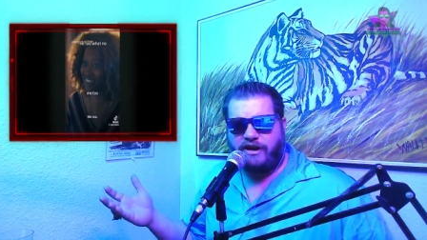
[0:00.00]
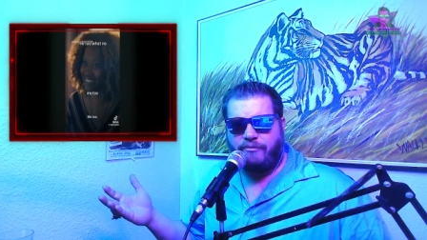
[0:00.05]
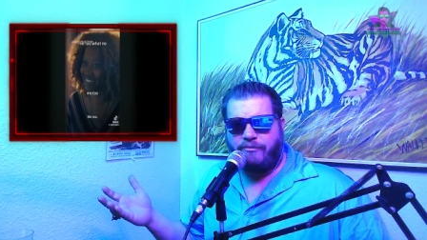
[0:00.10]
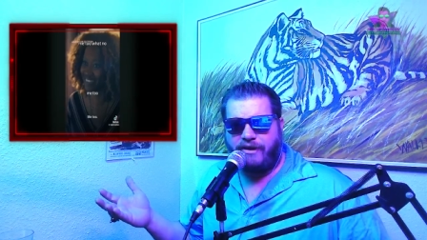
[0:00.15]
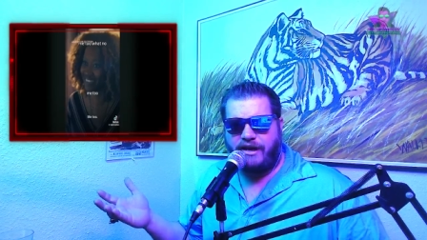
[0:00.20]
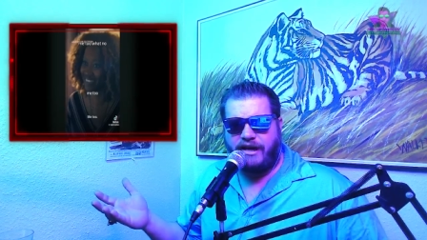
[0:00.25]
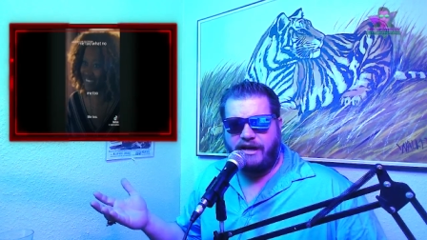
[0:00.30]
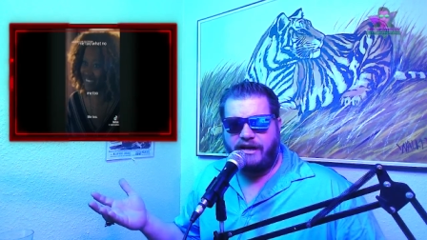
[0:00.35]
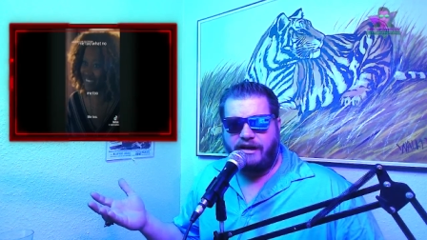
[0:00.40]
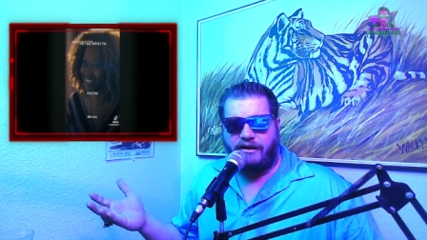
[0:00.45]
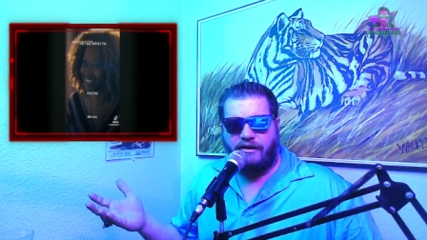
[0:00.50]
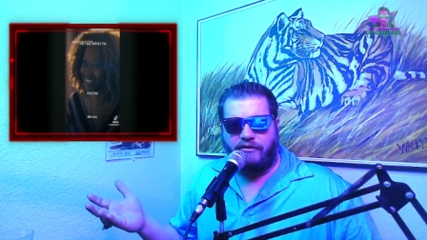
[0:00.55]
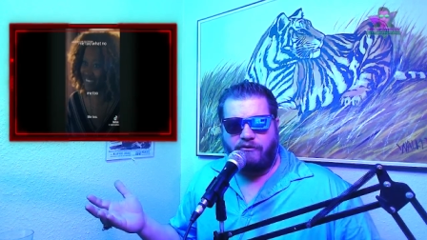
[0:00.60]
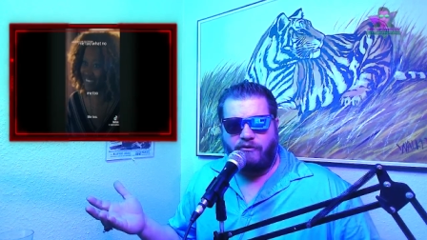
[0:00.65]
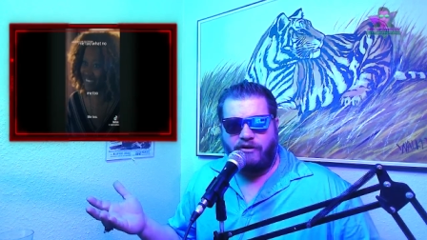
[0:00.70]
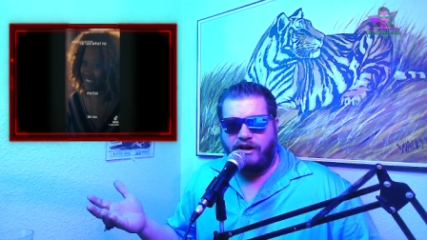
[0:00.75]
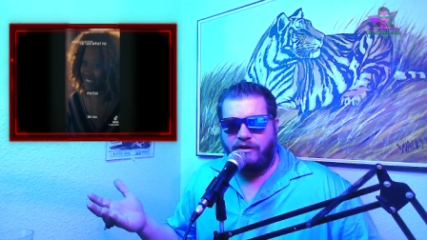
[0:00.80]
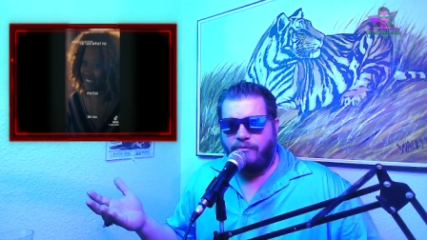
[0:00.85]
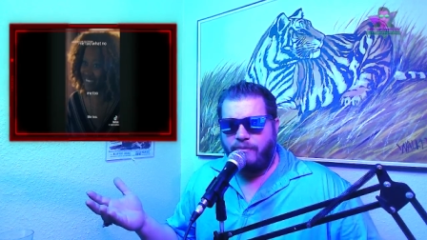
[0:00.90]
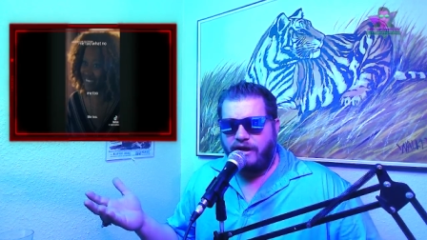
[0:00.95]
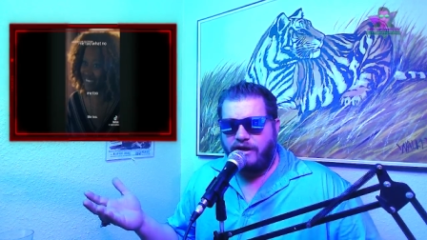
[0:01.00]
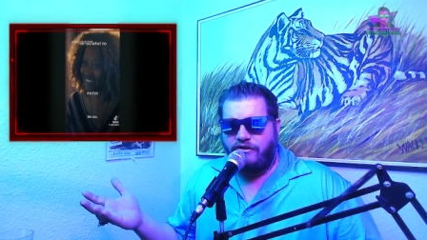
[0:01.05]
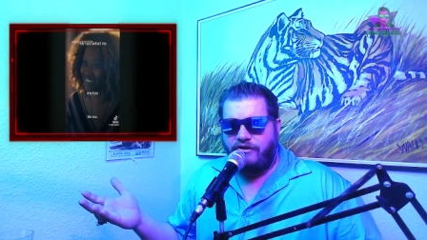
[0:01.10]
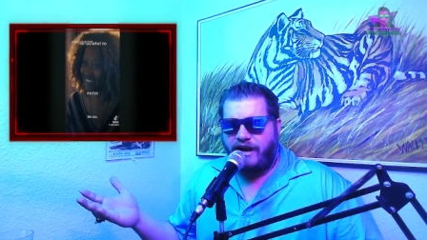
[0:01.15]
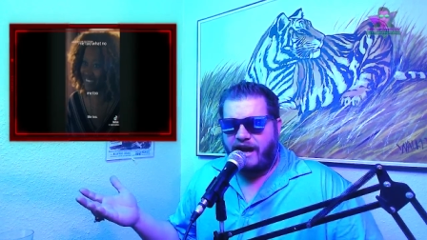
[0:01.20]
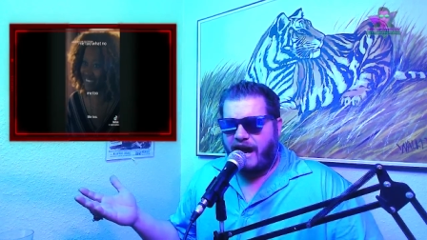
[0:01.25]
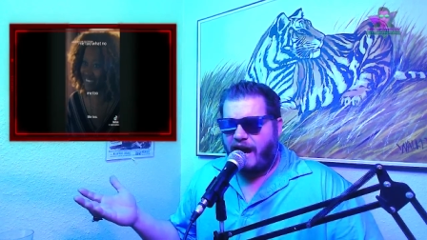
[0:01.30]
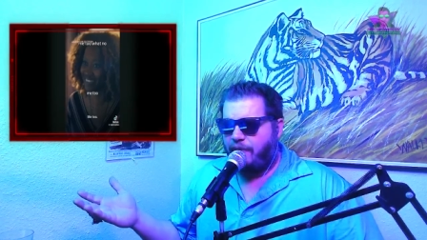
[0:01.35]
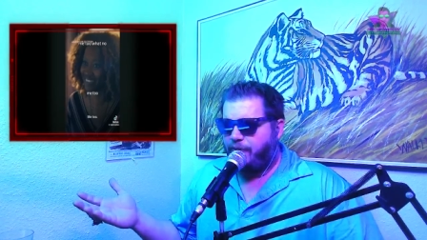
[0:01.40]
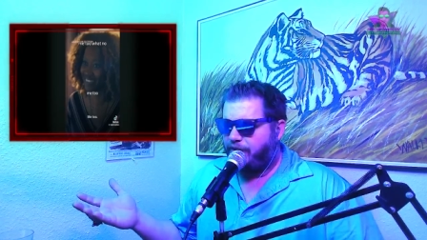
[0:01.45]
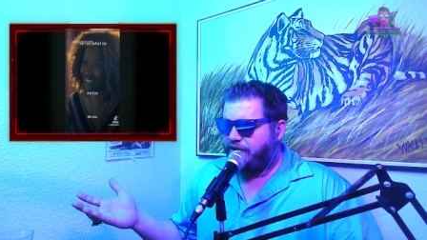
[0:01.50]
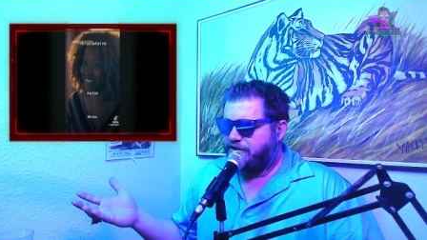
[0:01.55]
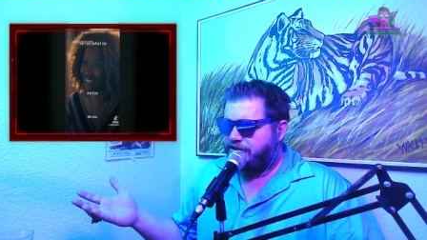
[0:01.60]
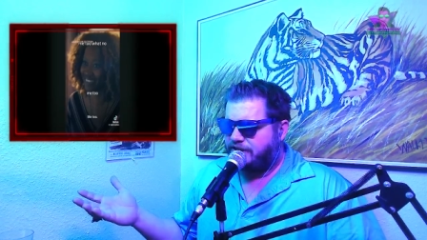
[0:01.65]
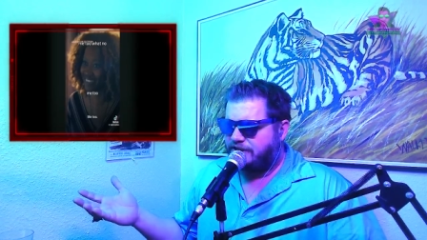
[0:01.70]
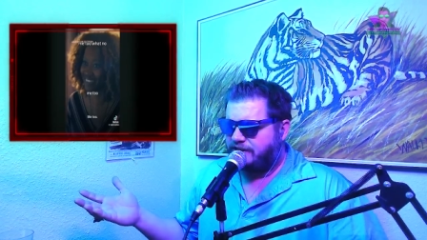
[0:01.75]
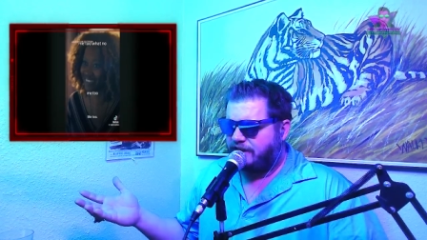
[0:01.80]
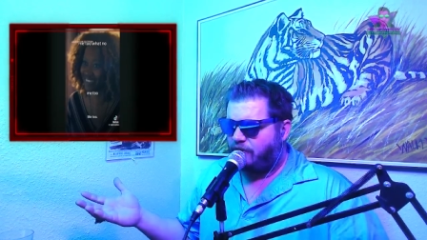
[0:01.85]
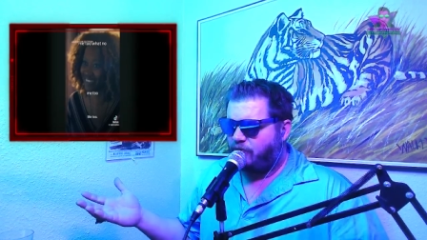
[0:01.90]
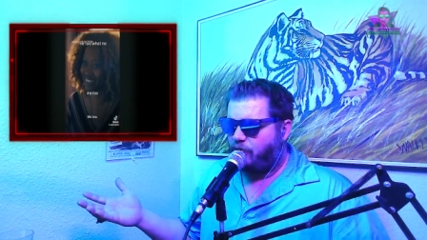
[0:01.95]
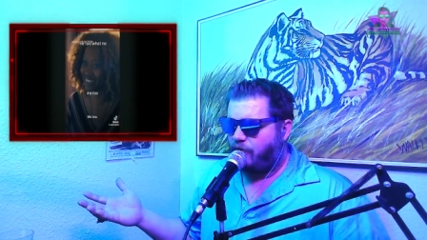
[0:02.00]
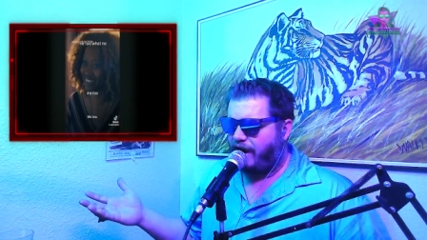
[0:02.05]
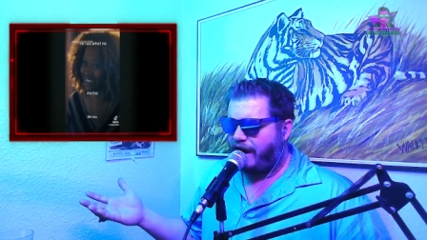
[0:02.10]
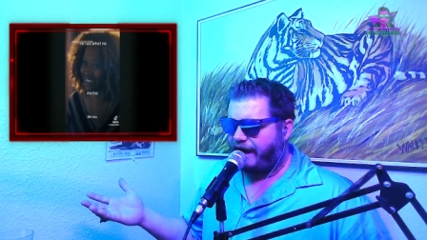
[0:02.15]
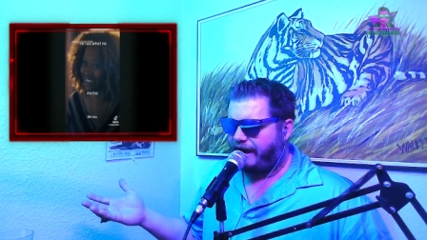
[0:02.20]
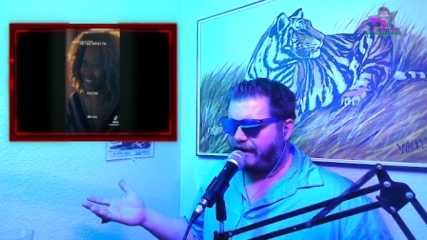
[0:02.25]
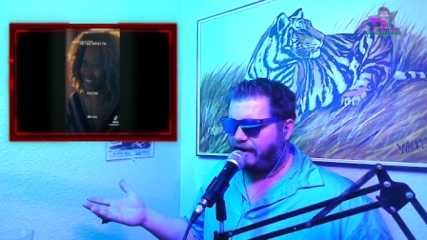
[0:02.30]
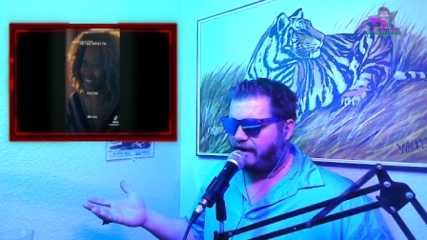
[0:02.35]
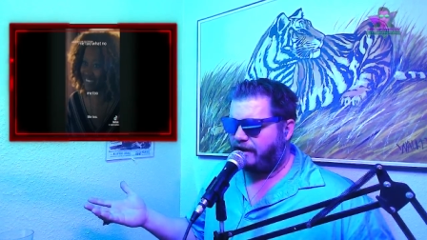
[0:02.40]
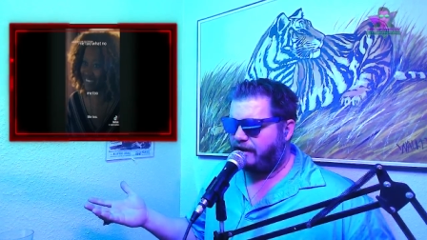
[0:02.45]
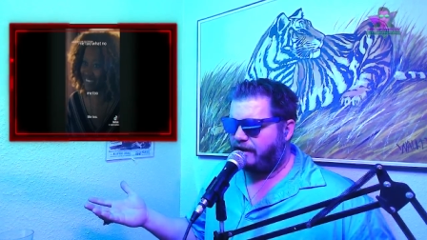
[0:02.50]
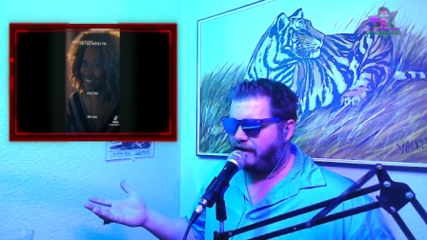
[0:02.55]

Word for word: do you mean? What do you mean you're happy she's not white?